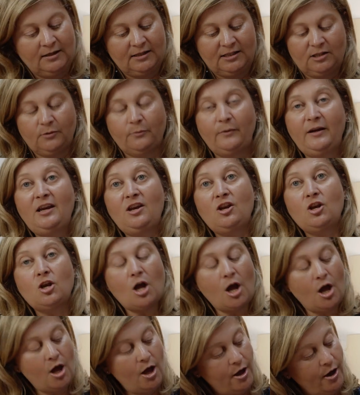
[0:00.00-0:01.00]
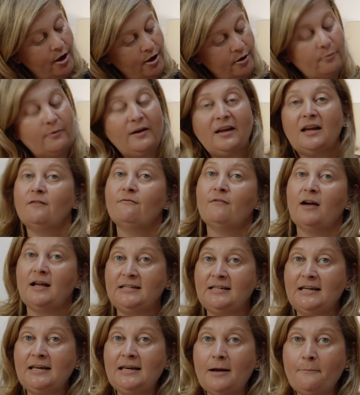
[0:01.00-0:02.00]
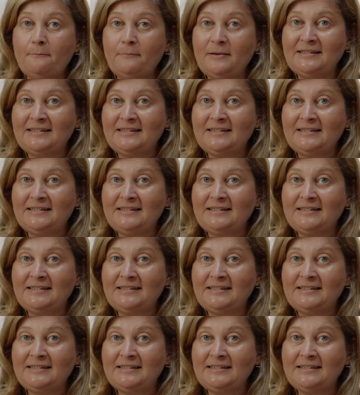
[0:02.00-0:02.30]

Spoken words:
So we know we can write a number